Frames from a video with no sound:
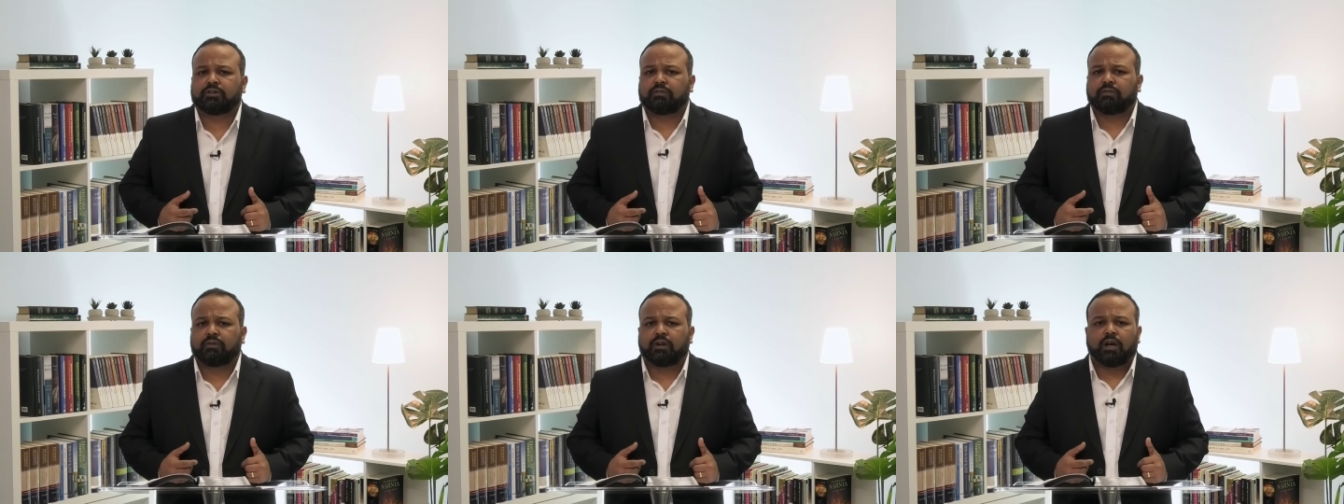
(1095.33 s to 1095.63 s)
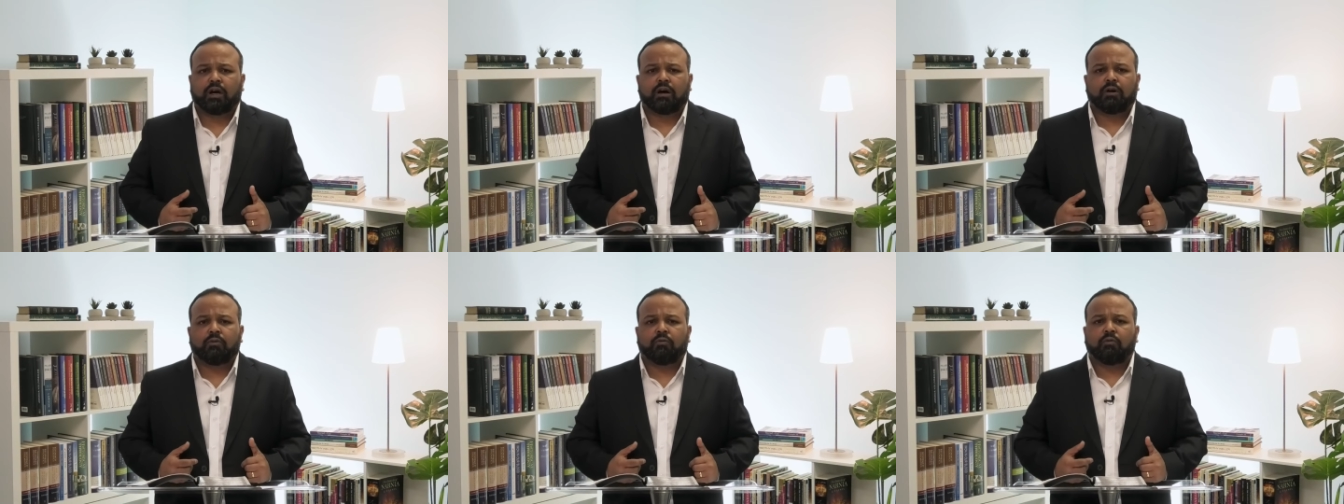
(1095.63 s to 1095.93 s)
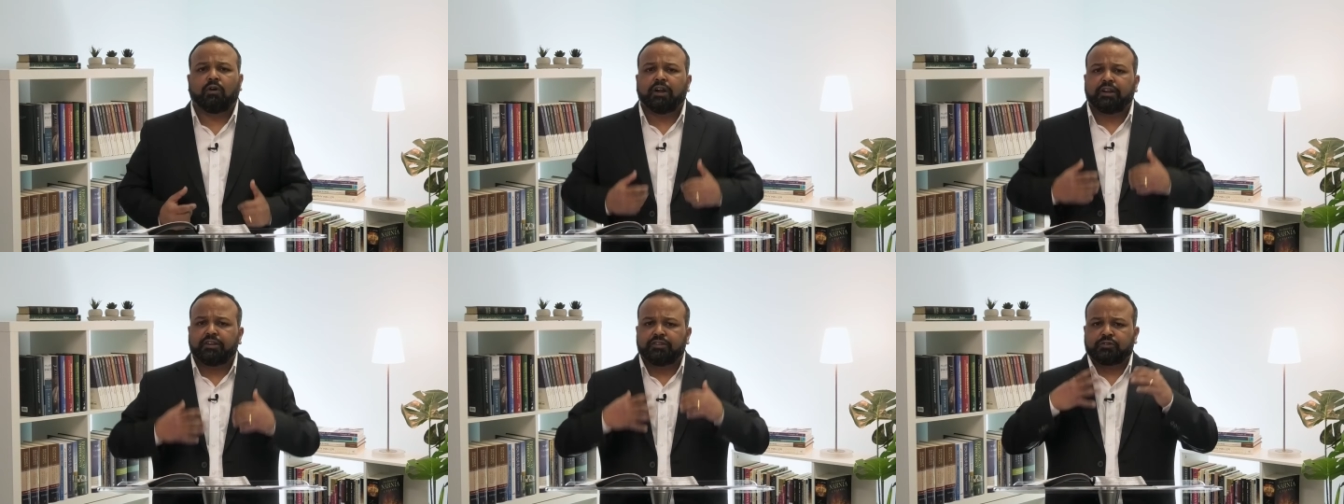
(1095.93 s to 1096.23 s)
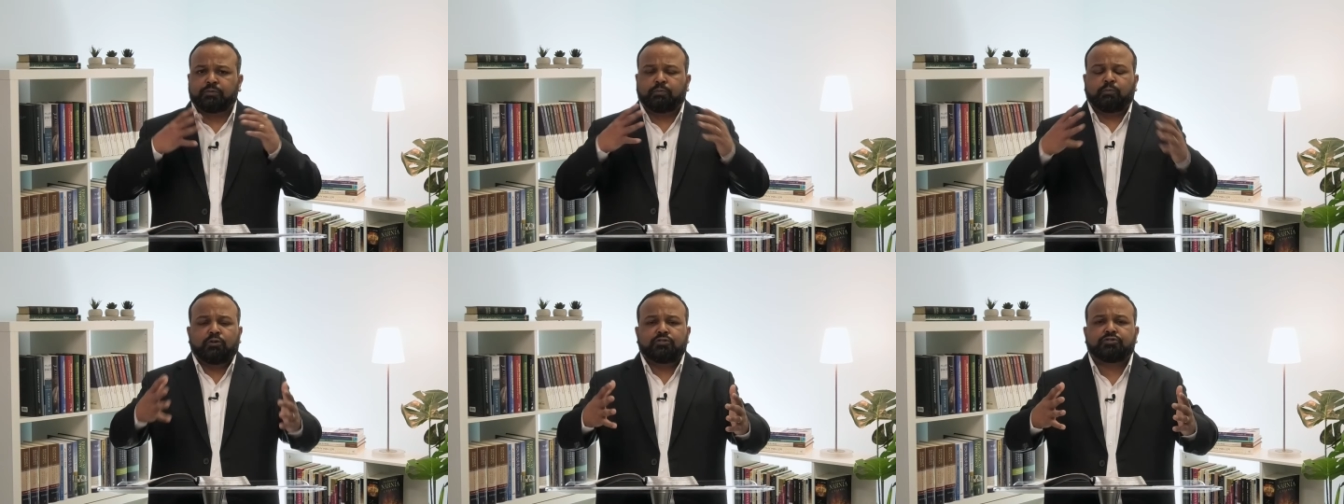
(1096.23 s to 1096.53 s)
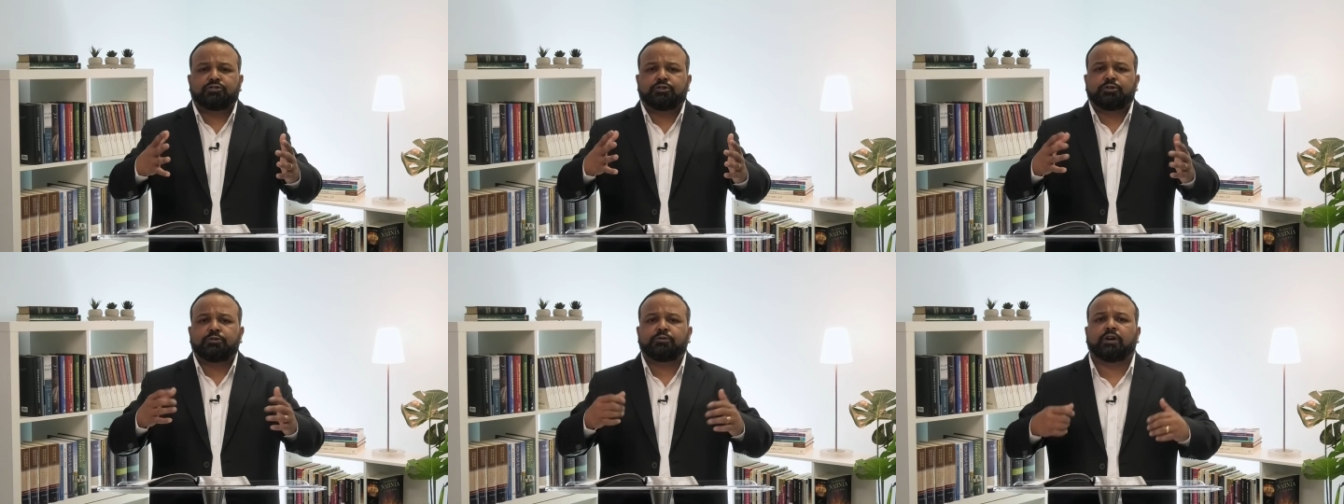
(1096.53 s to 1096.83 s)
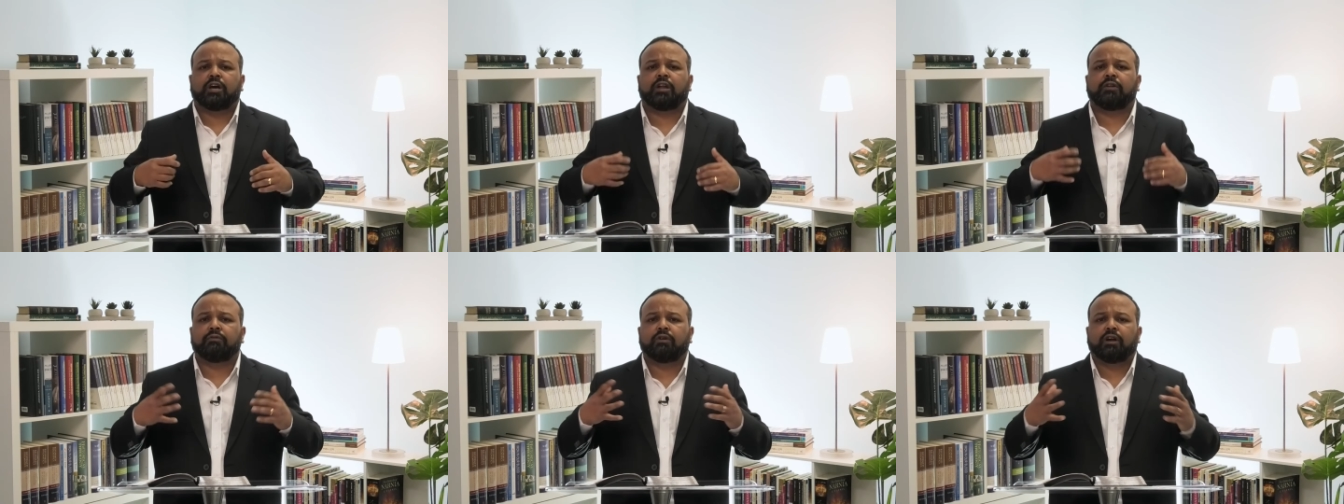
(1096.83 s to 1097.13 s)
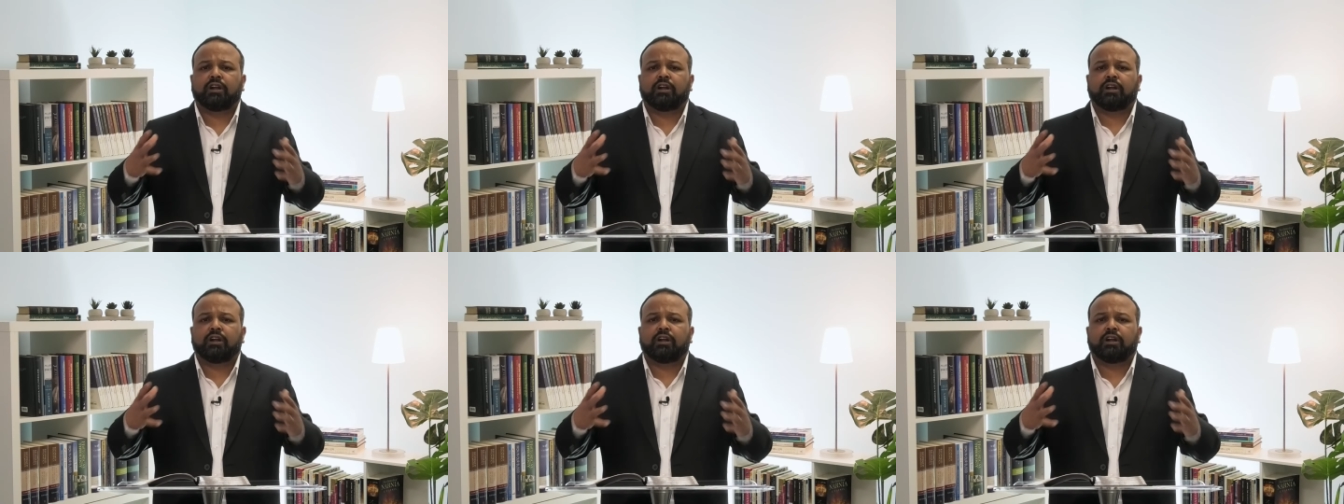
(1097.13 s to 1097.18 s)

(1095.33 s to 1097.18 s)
of love one is positive and